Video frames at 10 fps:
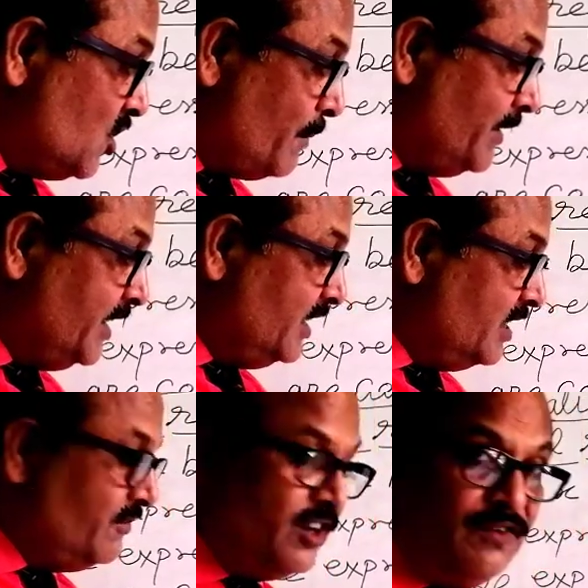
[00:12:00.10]

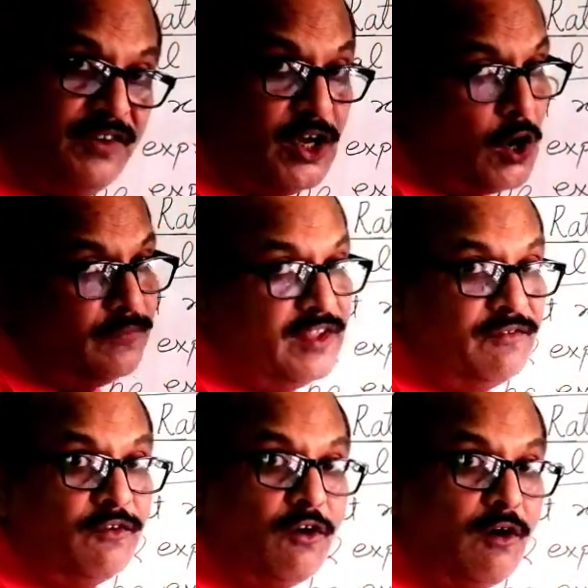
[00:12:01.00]
denominator will be of
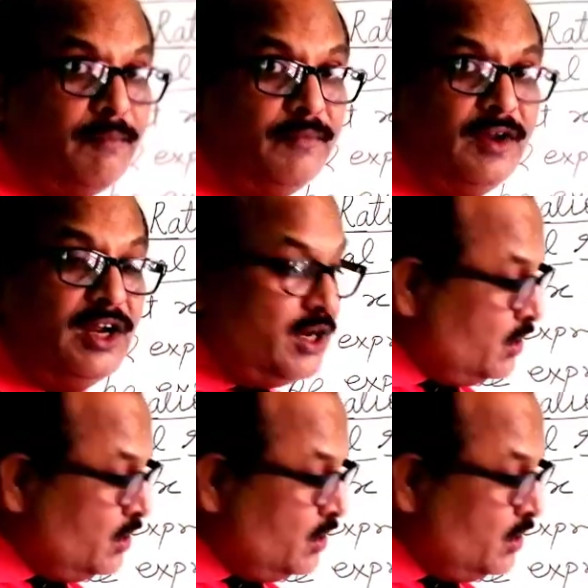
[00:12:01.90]
the form